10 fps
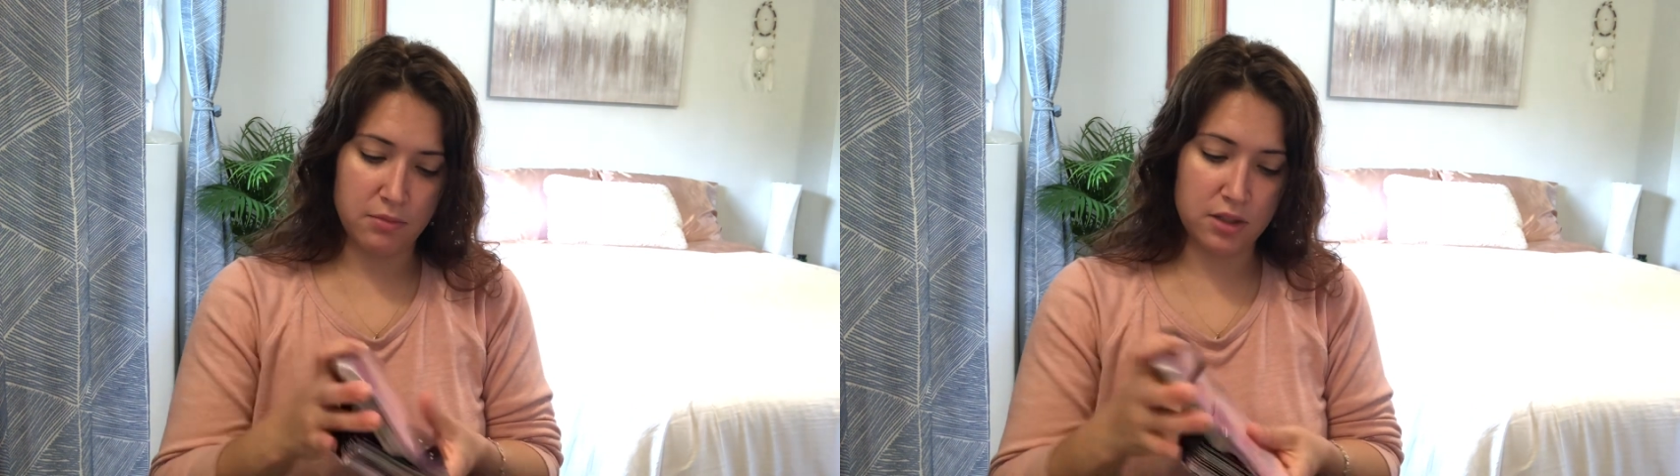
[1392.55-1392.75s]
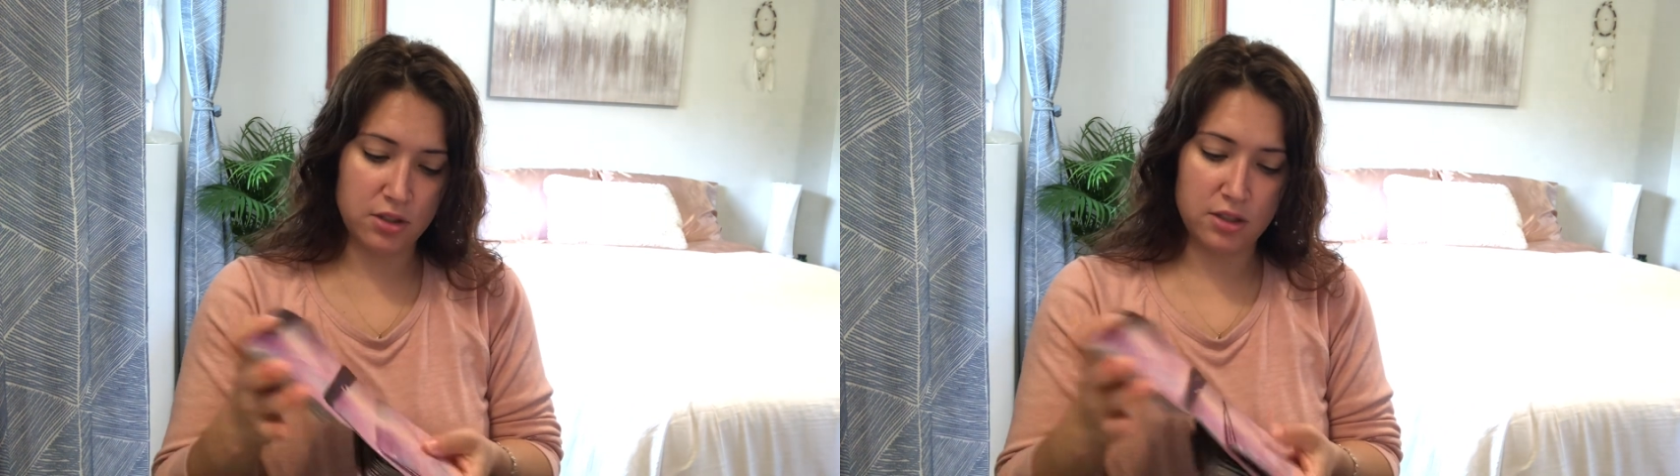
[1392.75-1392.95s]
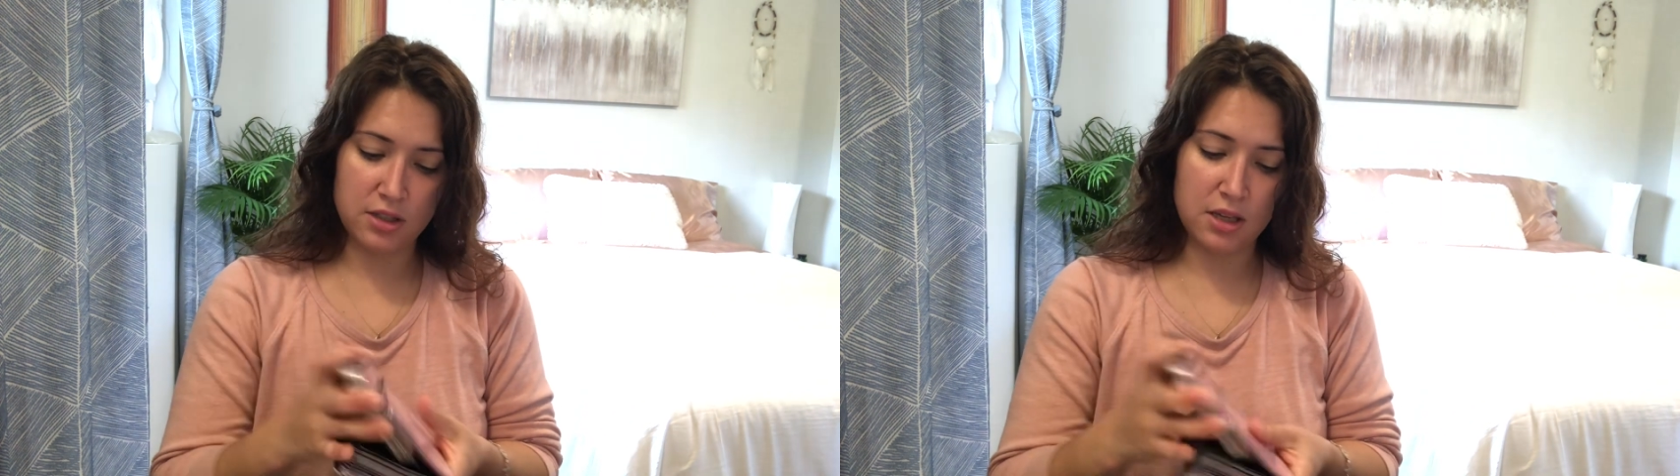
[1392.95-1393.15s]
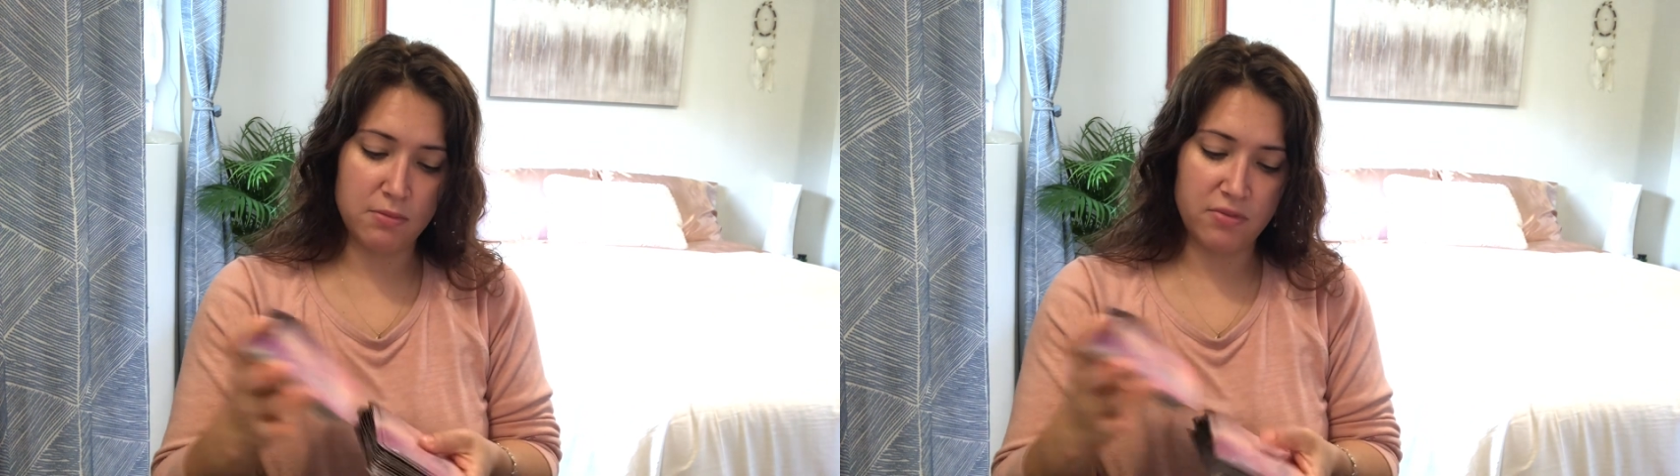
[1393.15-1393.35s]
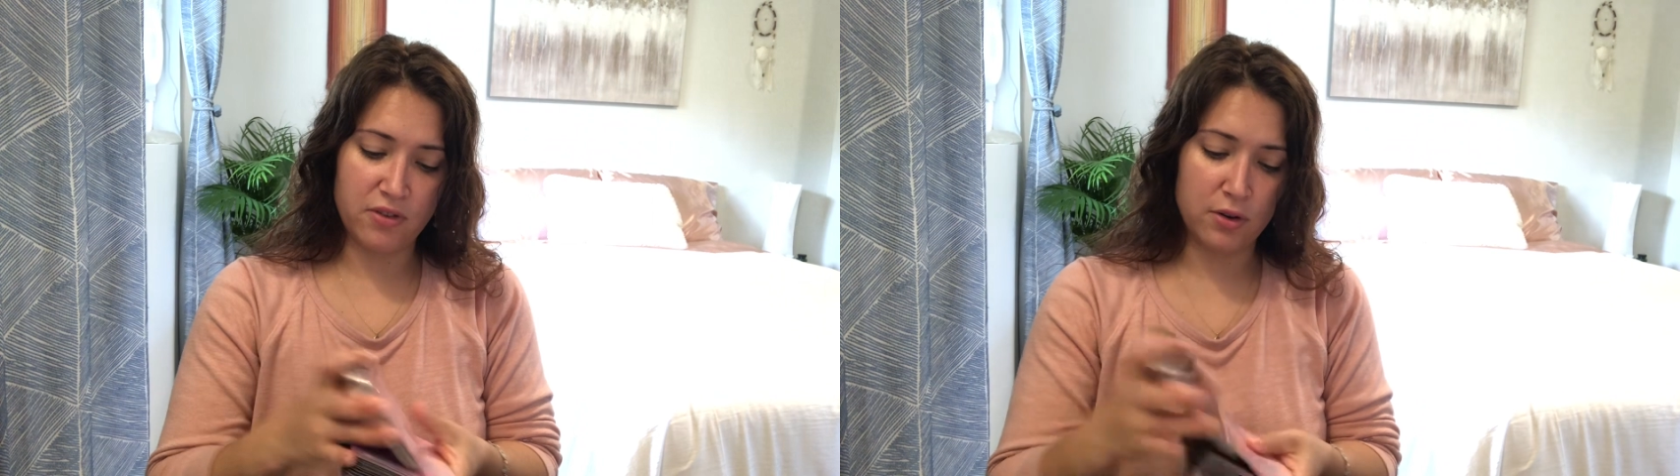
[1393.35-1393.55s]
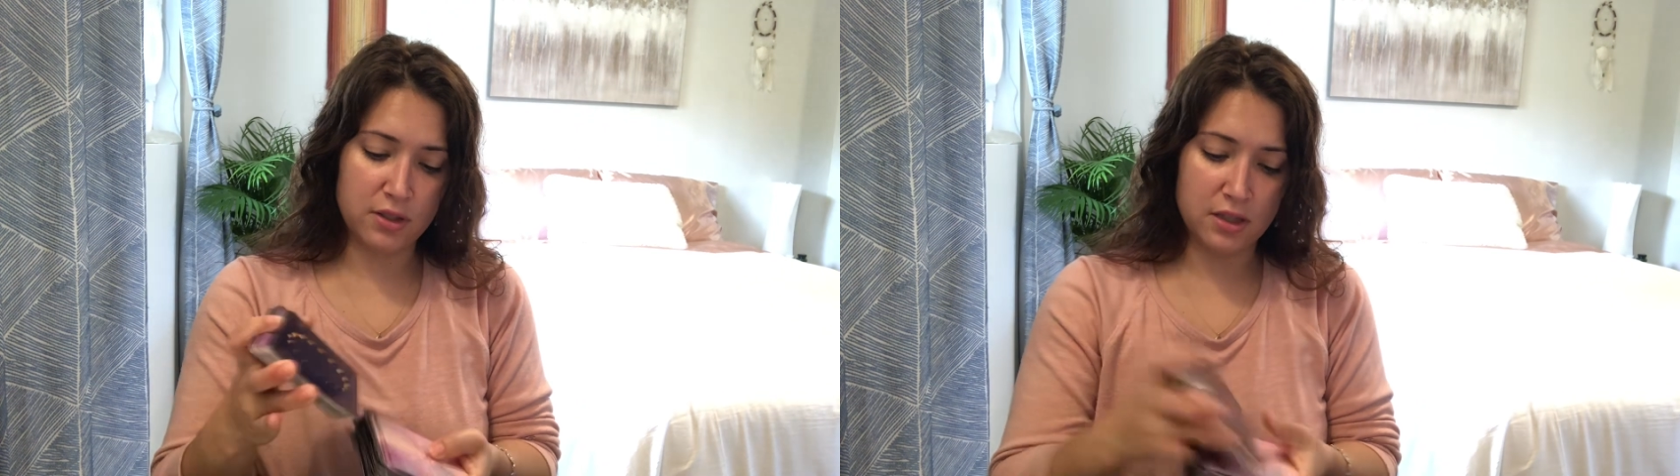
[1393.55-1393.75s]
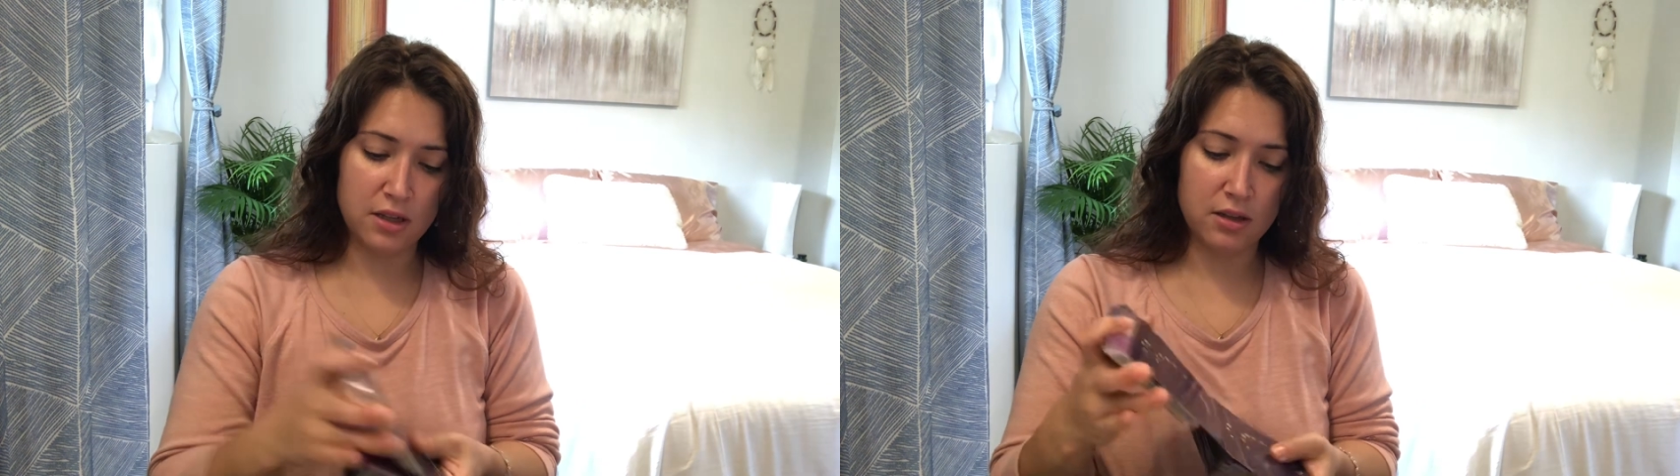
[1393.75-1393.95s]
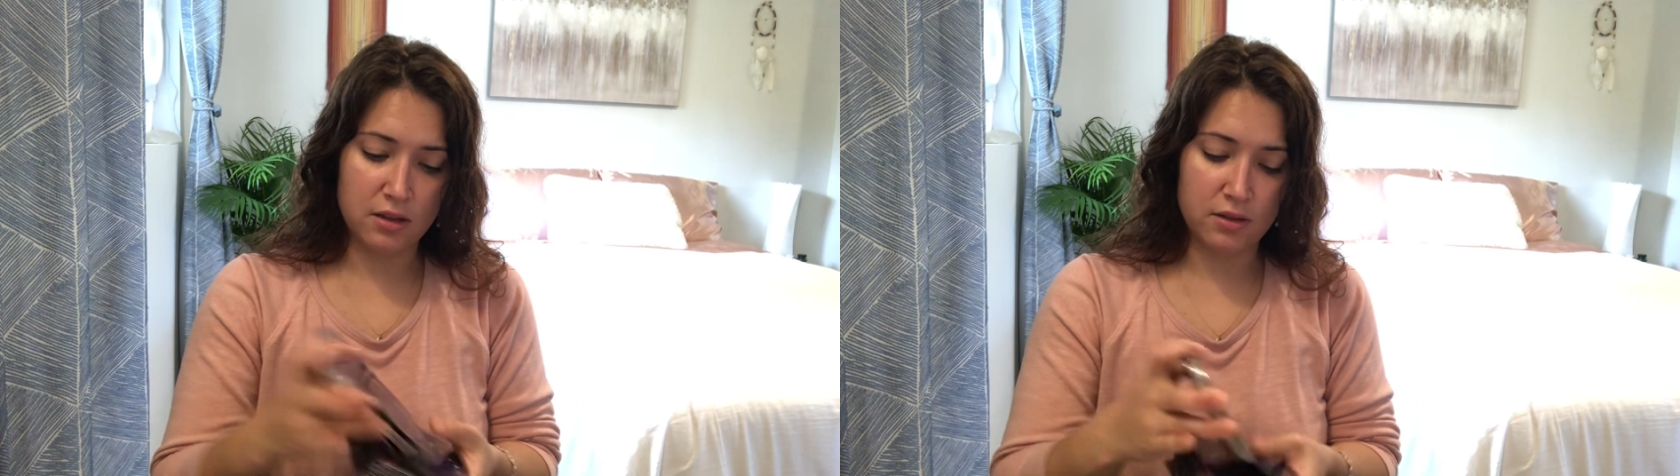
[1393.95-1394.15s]
Let's just keep focusing
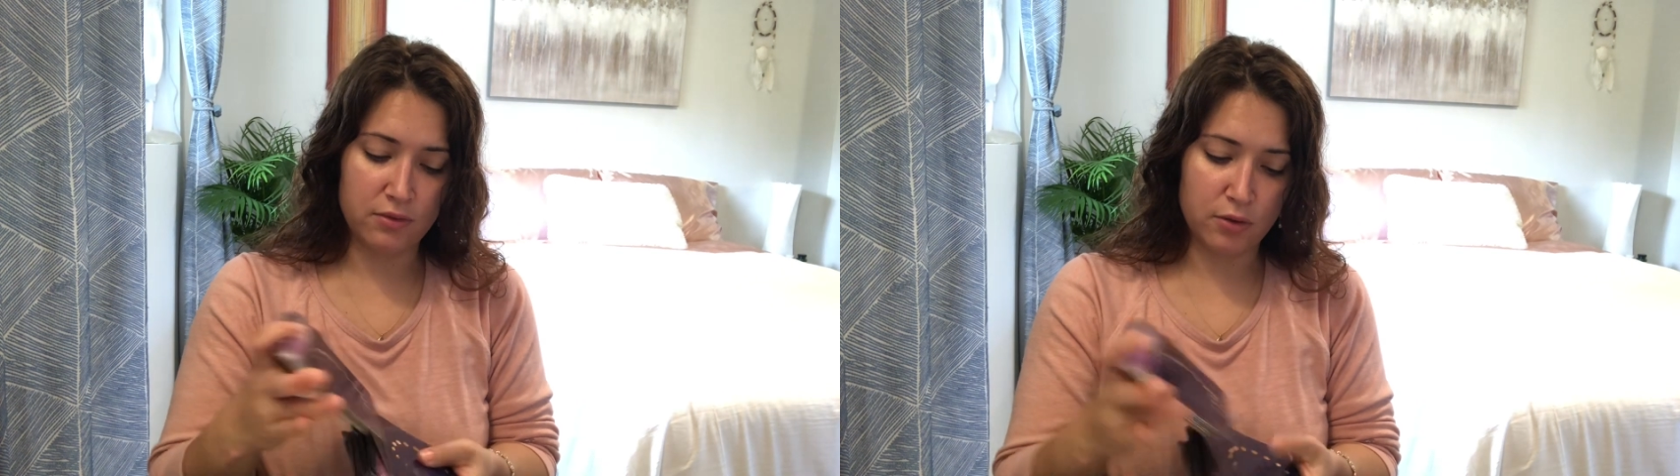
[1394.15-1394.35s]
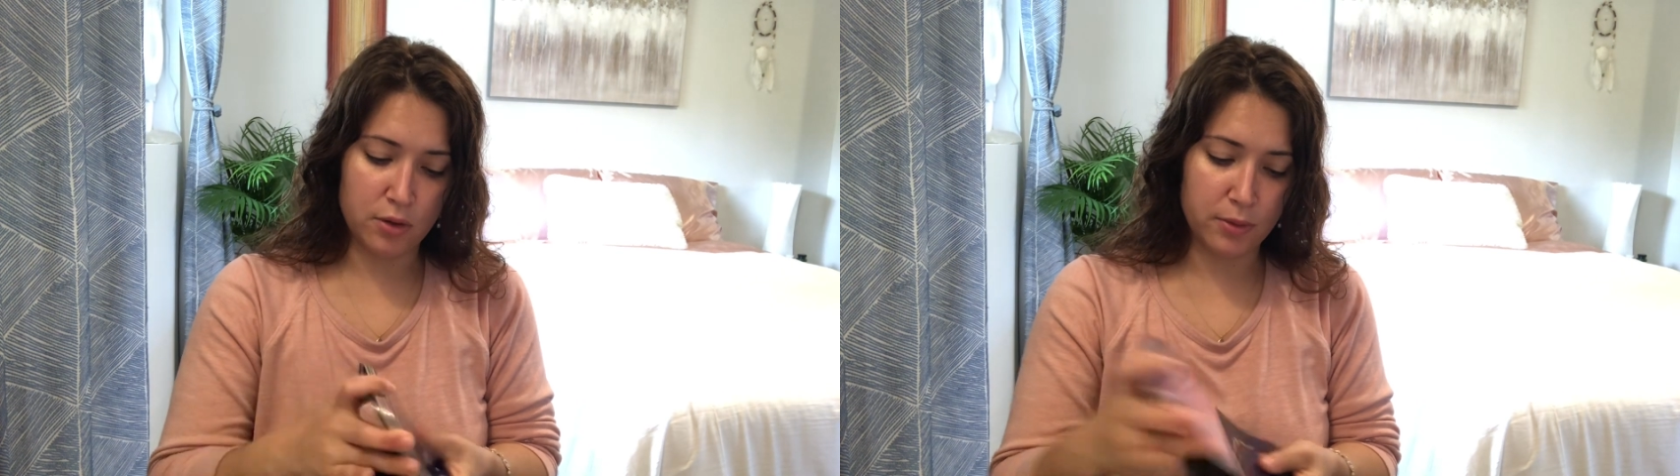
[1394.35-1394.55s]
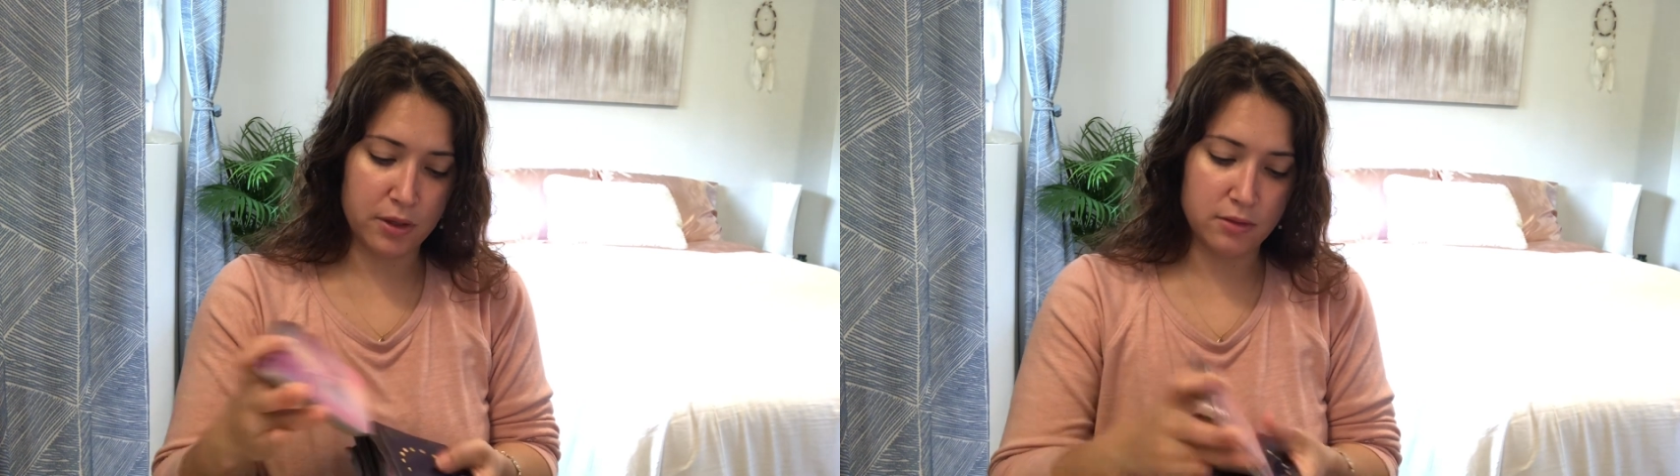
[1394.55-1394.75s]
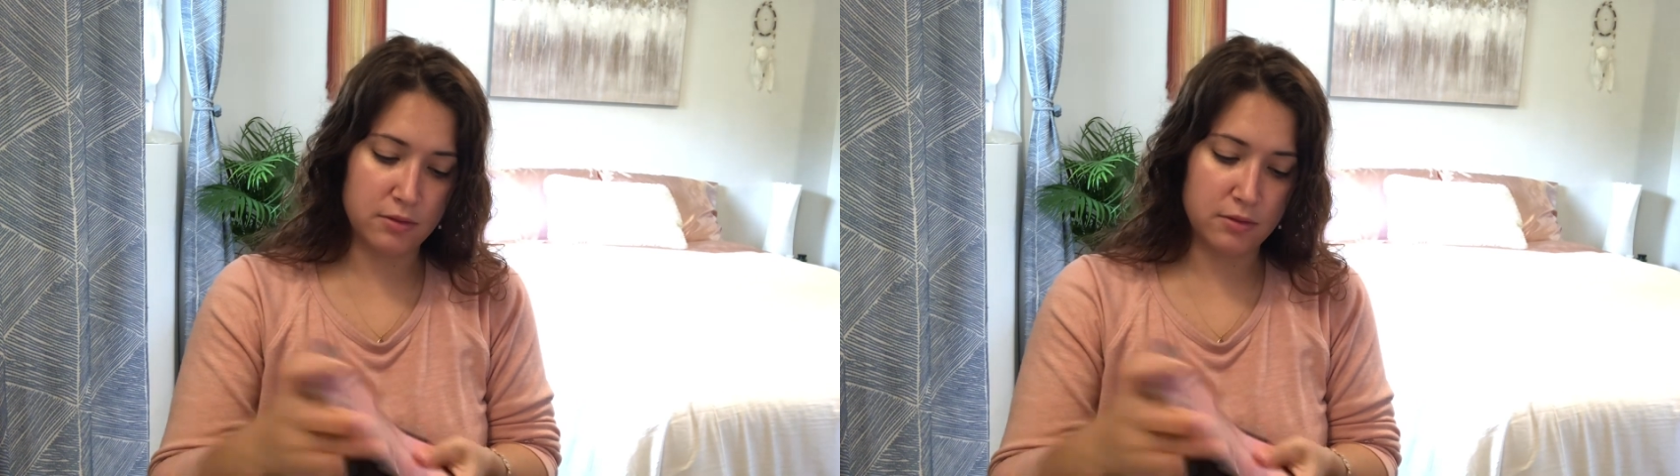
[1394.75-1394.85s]
on the forward.